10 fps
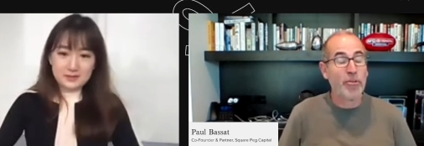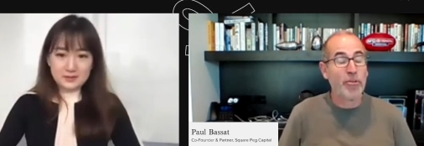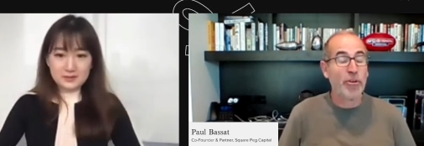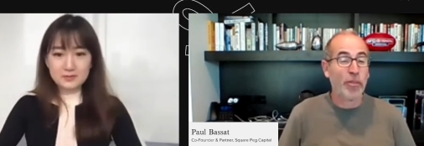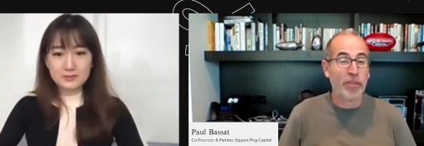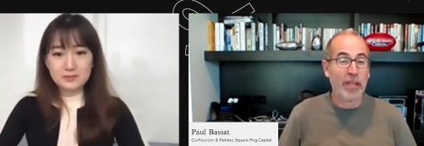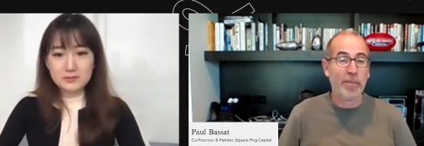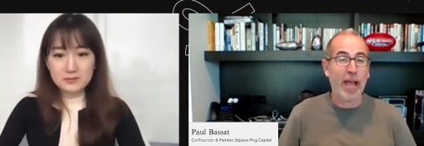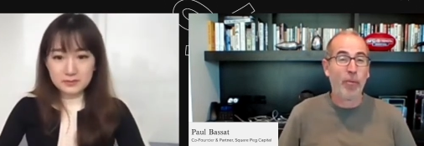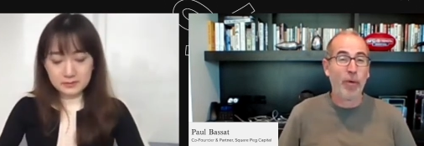Speaker 1: you can think about
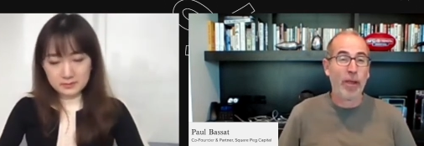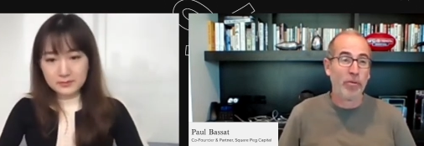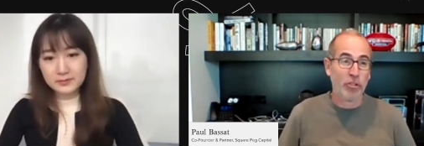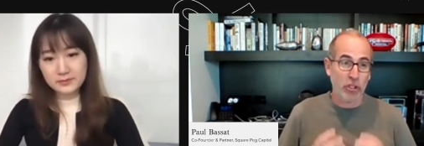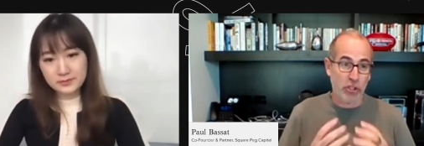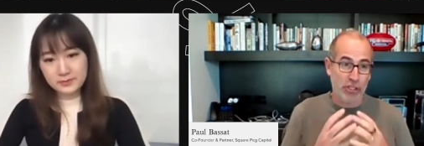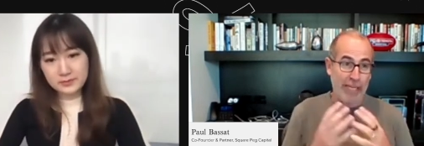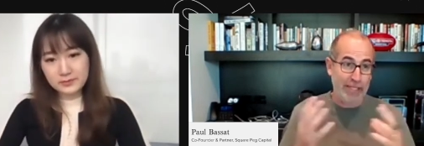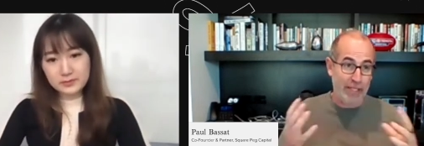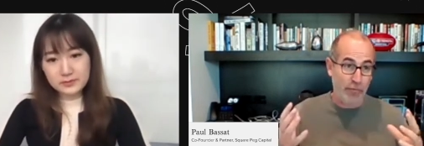where there was just sense
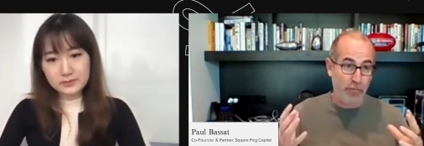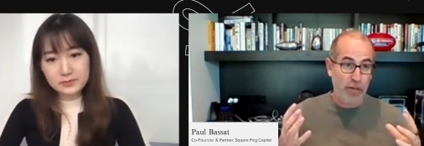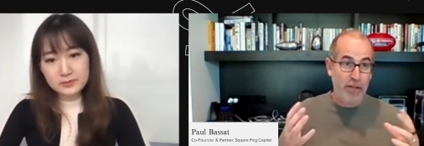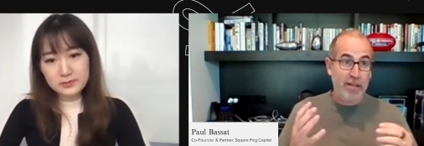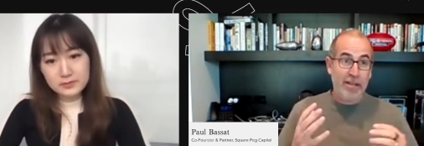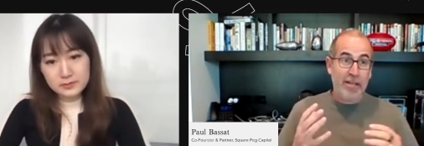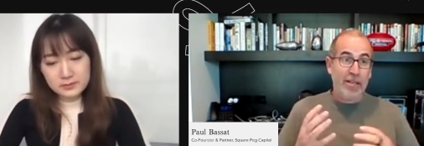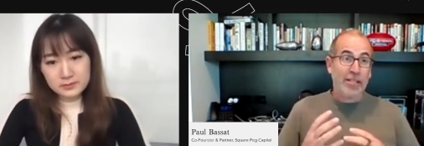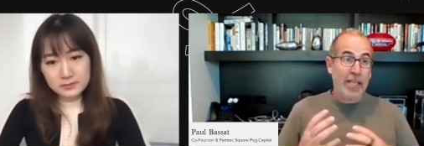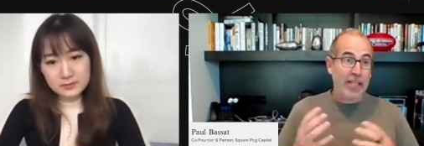of
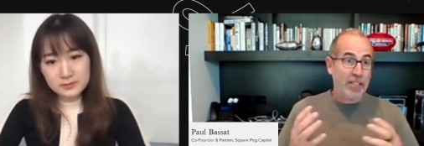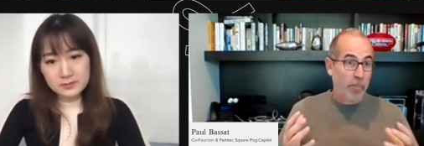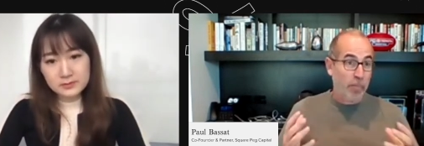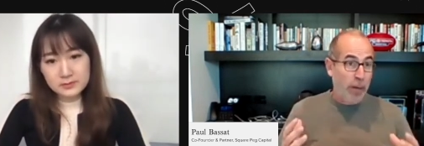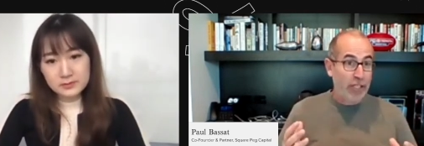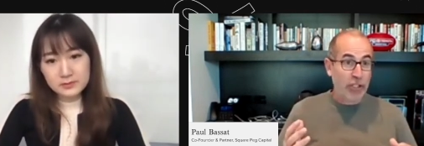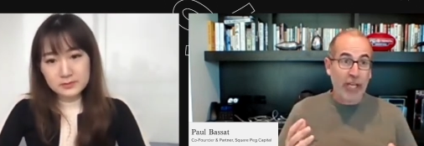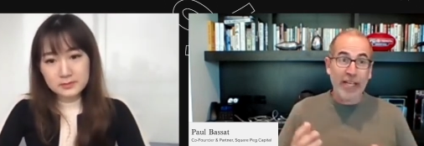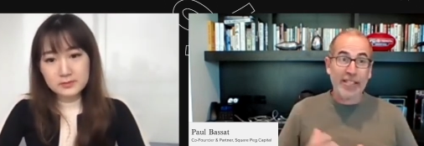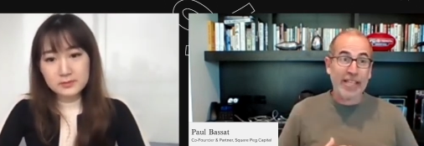sense of pleasure,
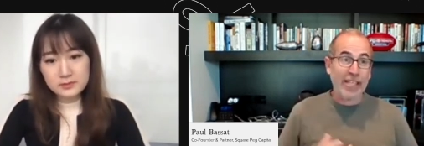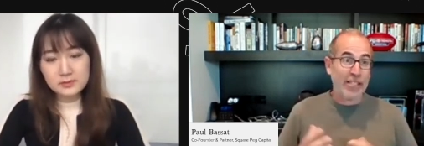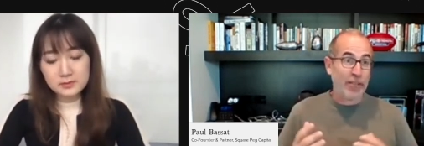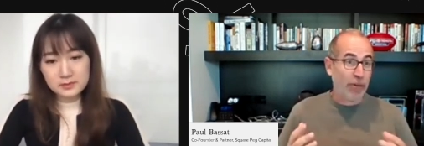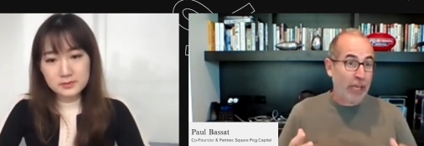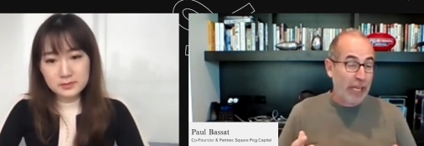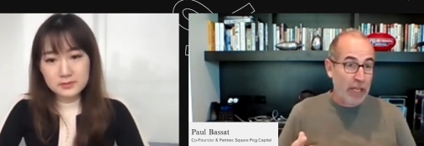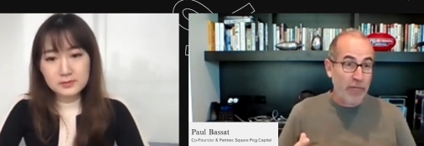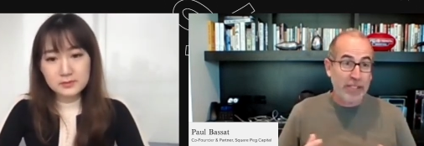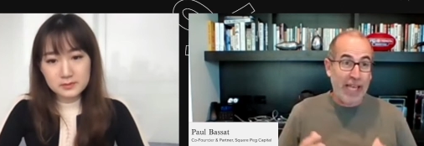sense of relief,
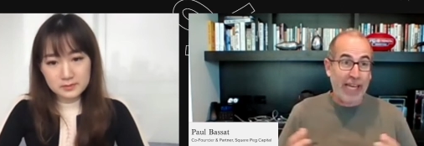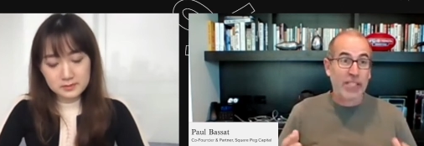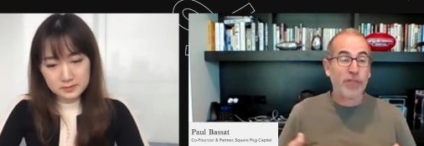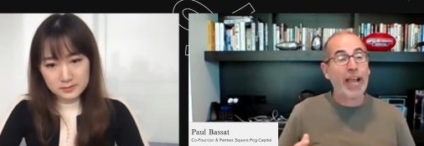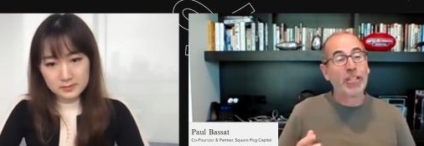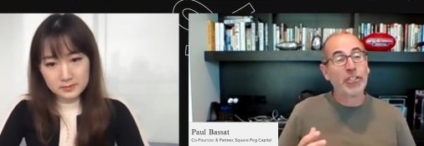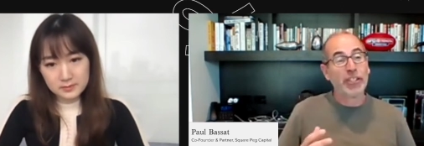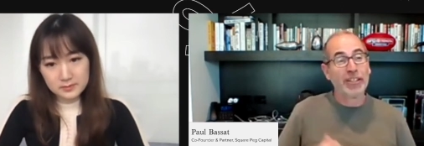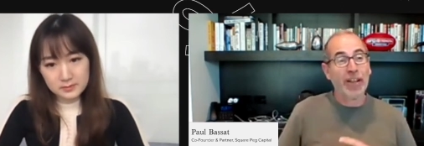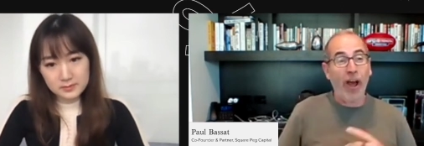satisfaction.
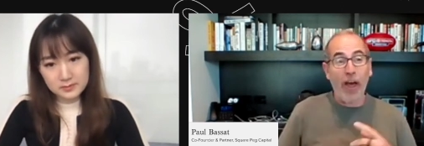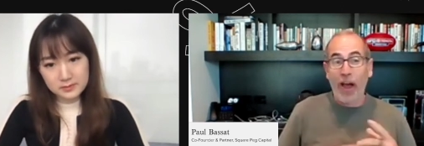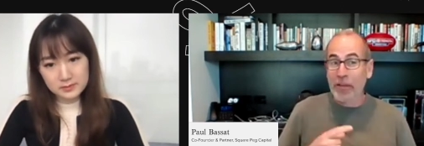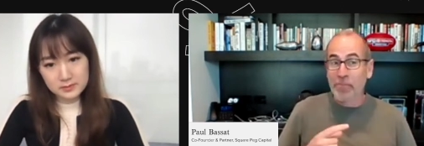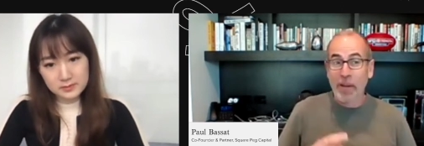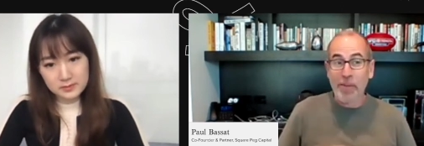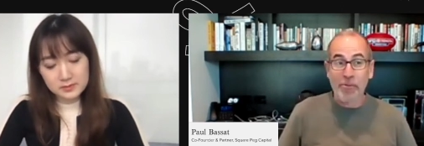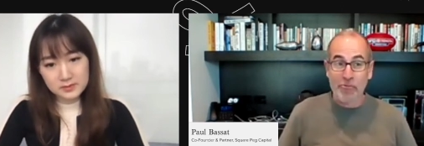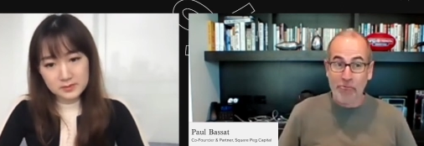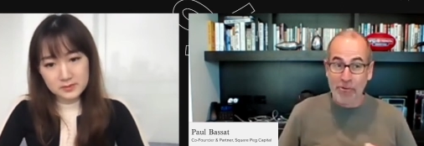I, I think people would
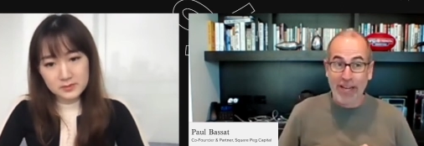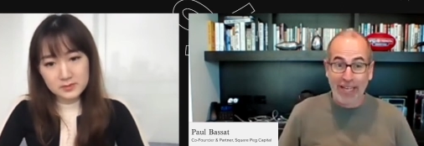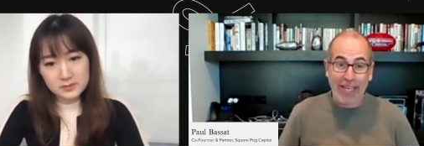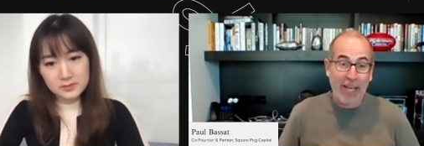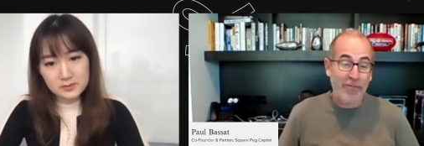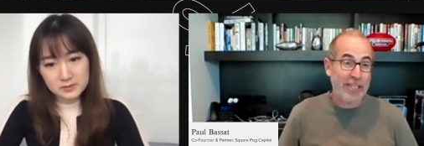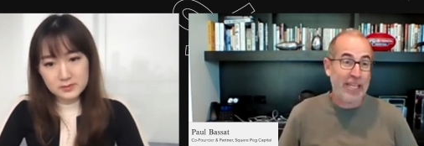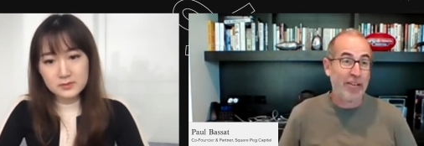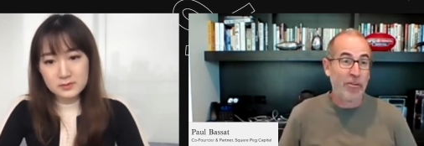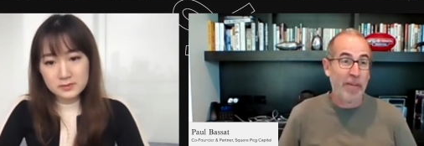really love to hear
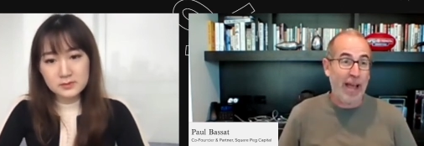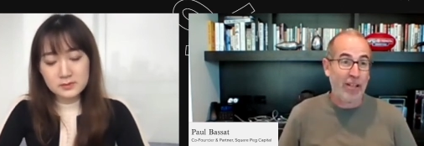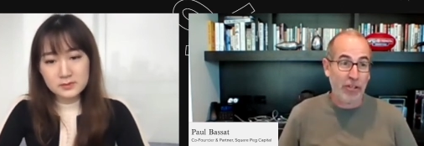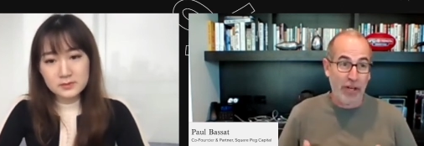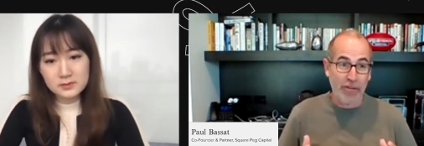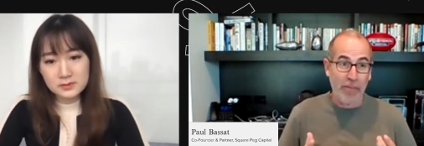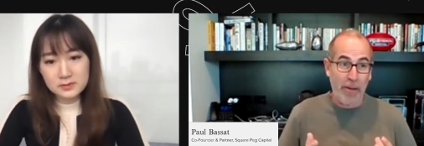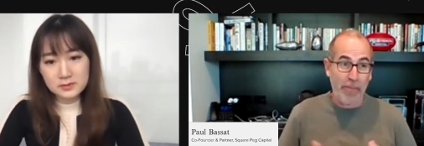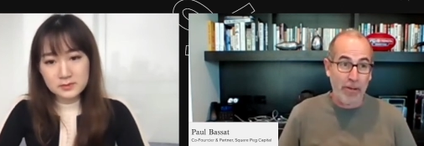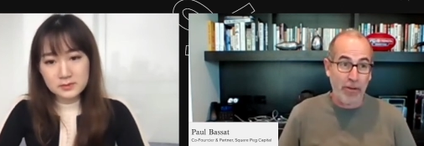about you know
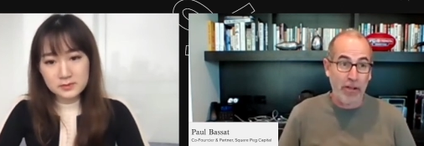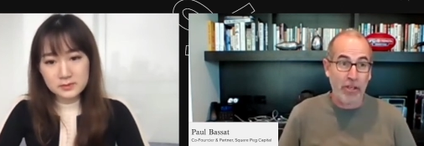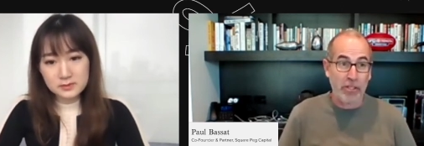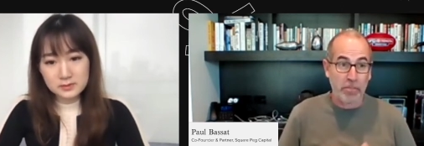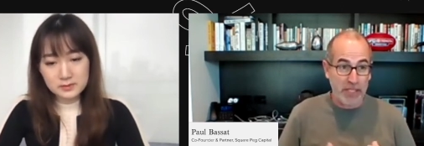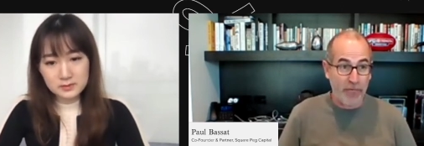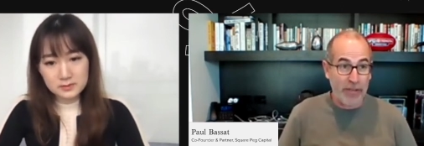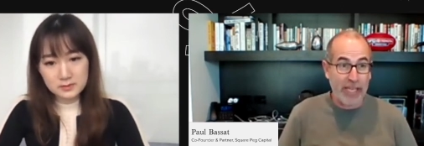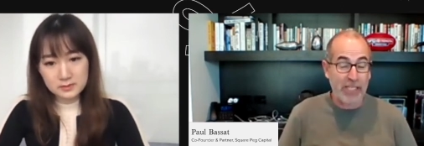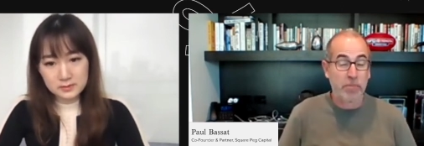a, a, specific
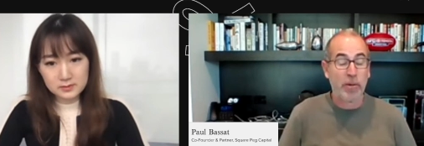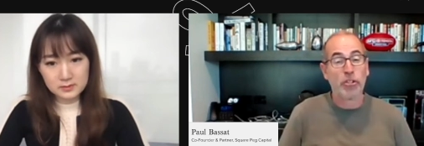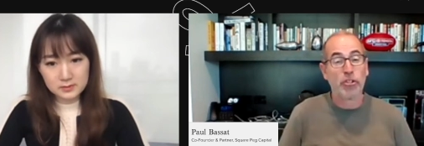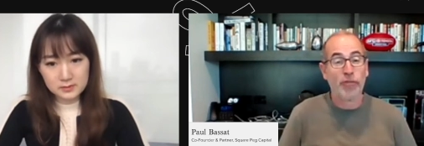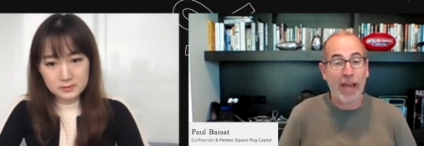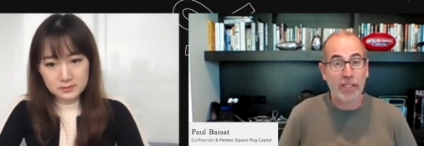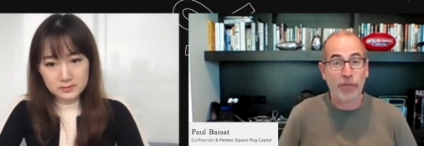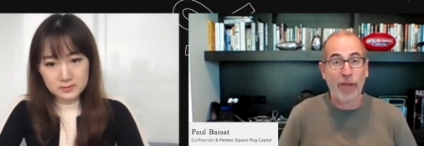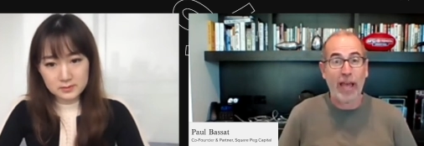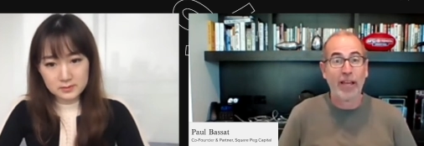experience you've had as a
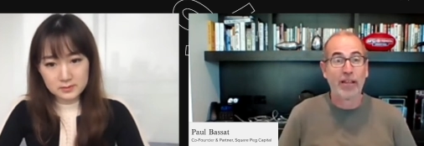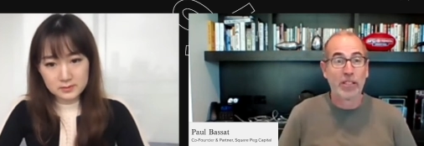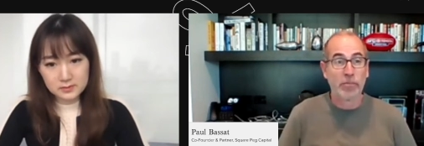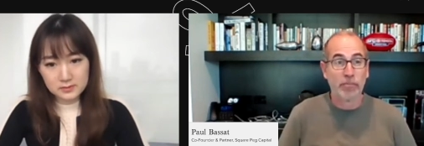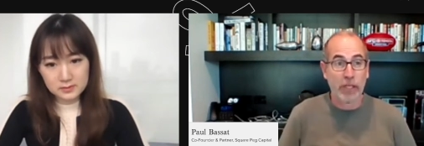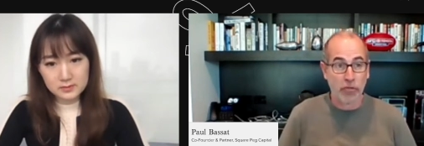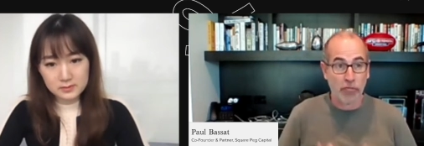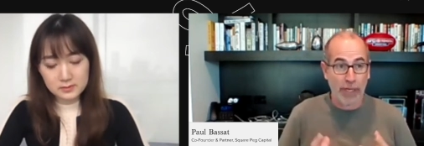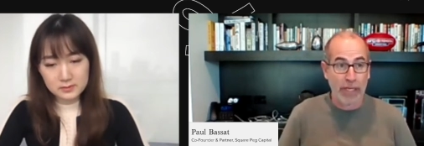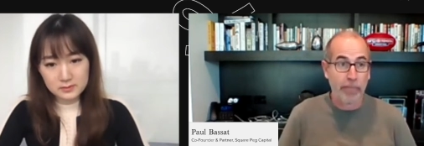founder that's that's
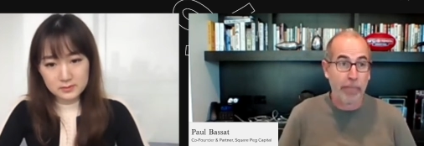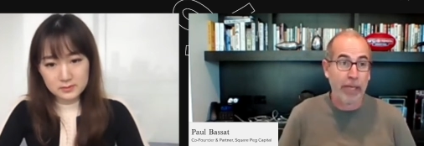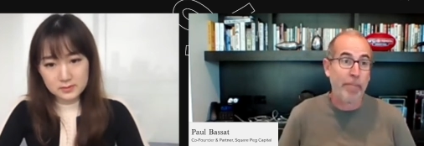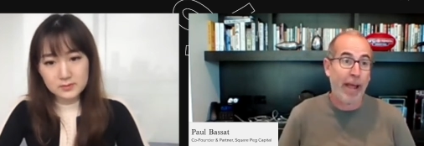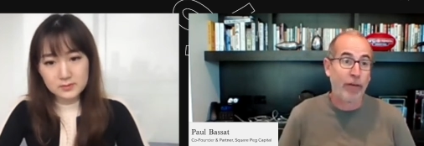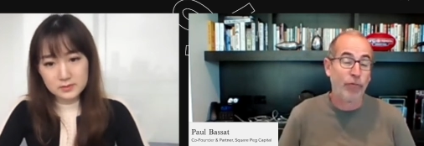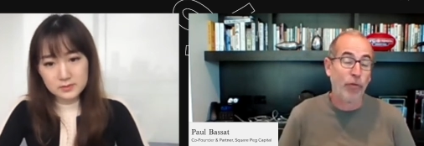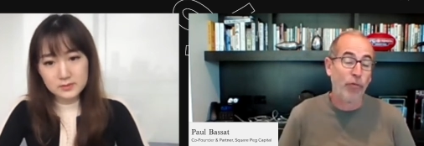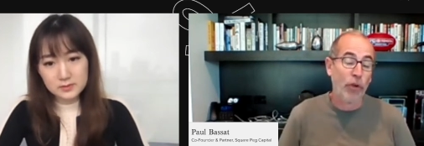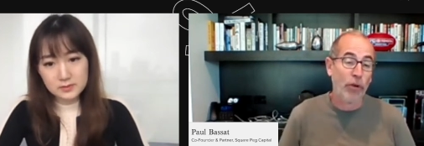really been impactful for
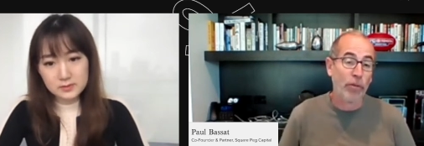you.